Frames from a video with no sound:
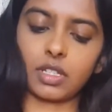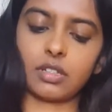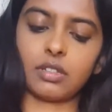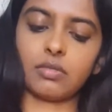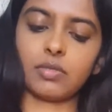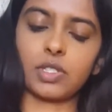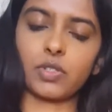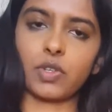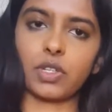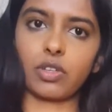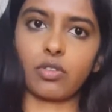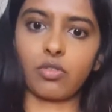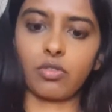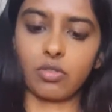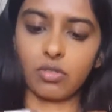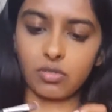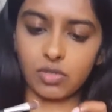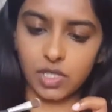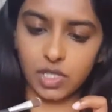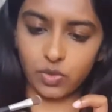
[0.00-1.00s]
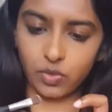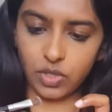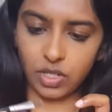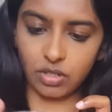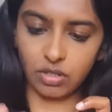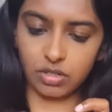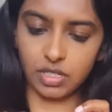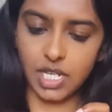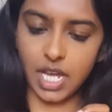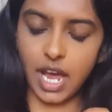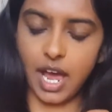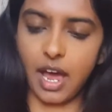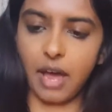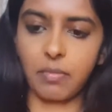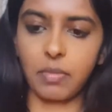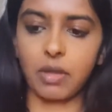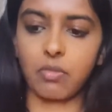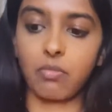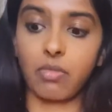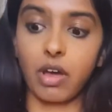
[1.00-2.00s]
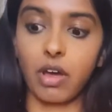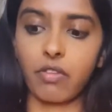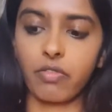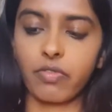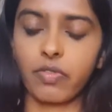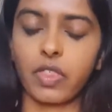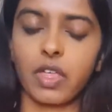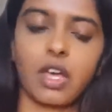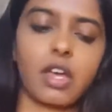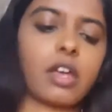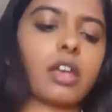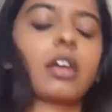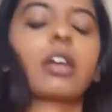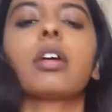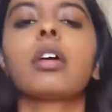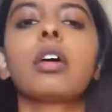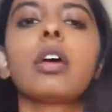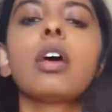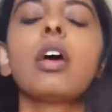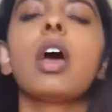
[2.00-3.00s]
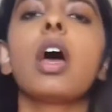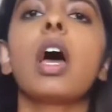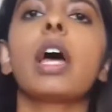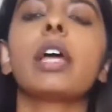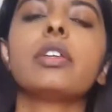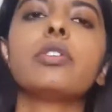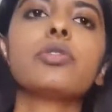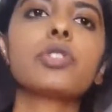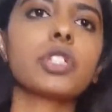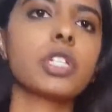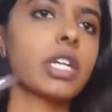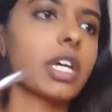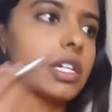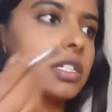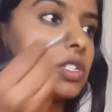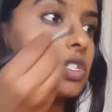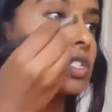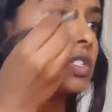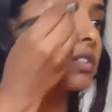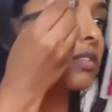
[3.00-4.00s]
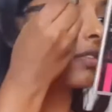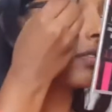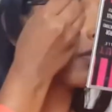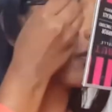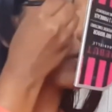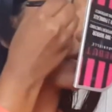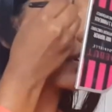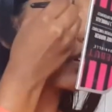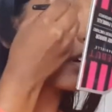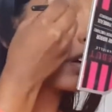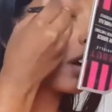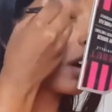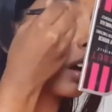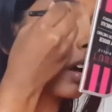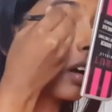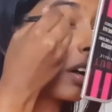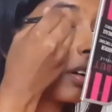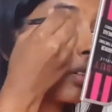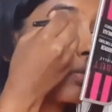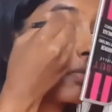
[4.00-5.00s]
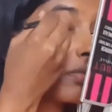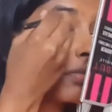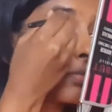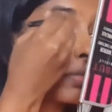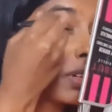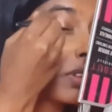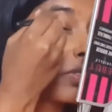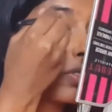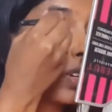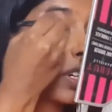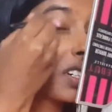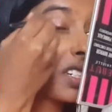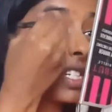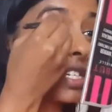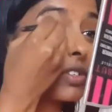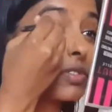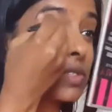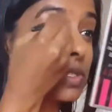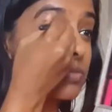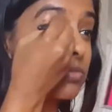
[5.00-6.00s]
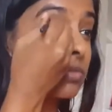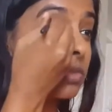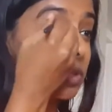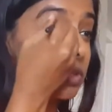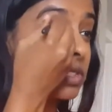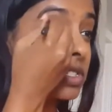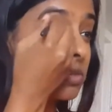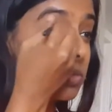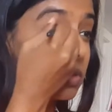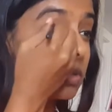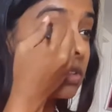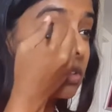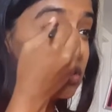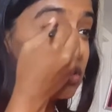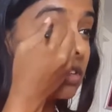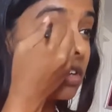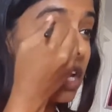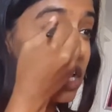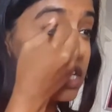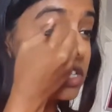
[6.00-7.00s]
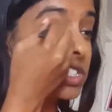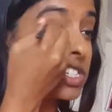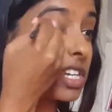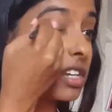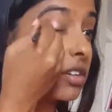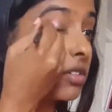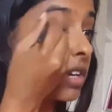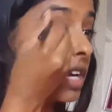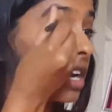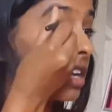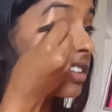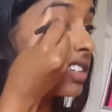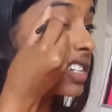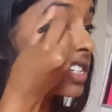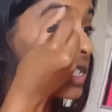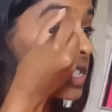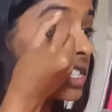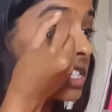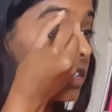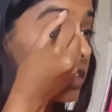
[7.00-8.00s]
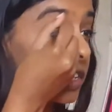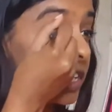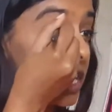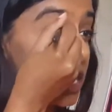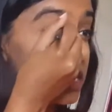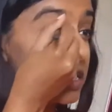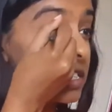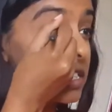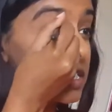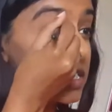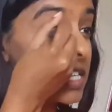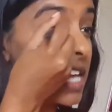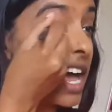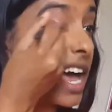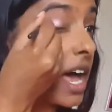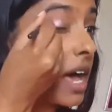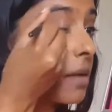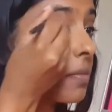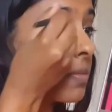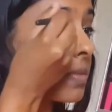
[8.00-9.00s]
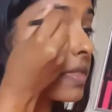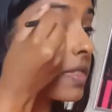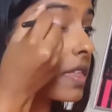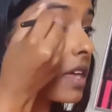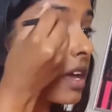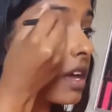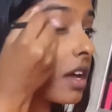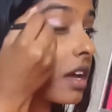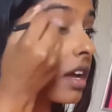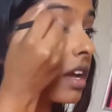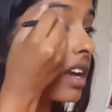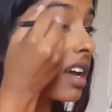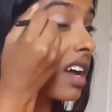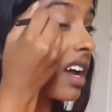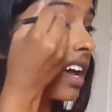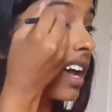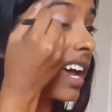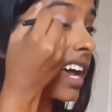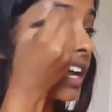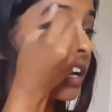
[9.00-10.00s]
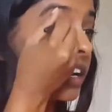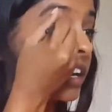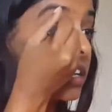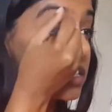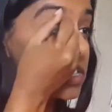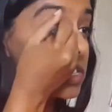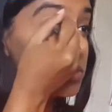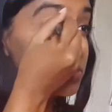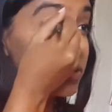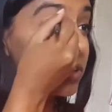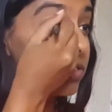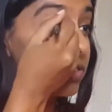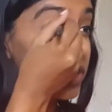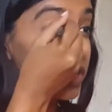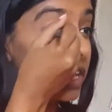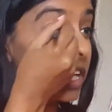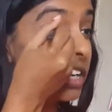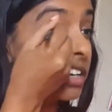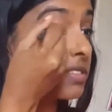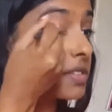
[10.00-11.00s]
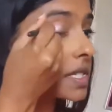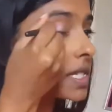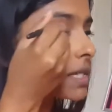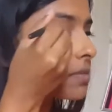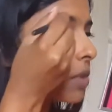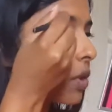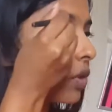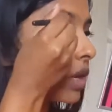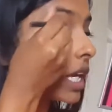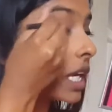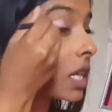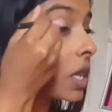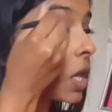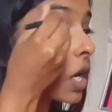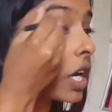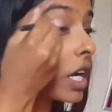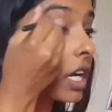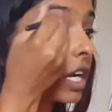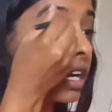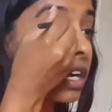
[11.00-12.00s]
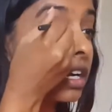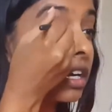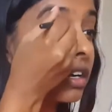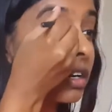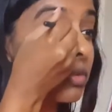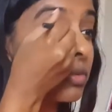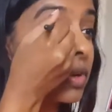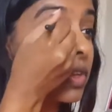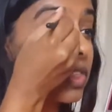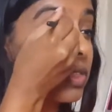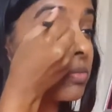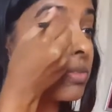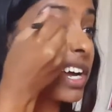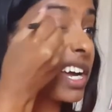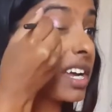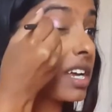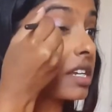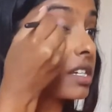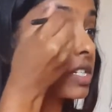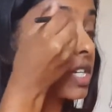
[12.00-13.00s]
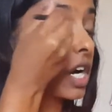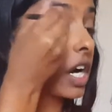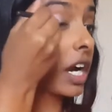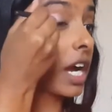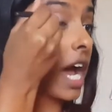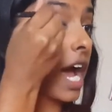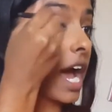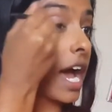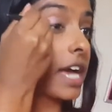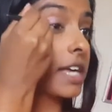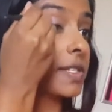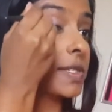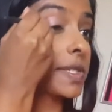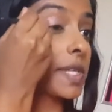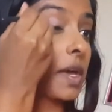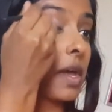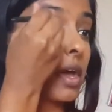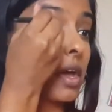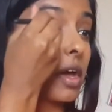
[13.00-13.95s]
I'm doing the whole swirl, tap, and buff thing. And usually I prefer to use multiple eyeshadow colors to create depth, and I just prefer kind of a smoky look with my dark eyes.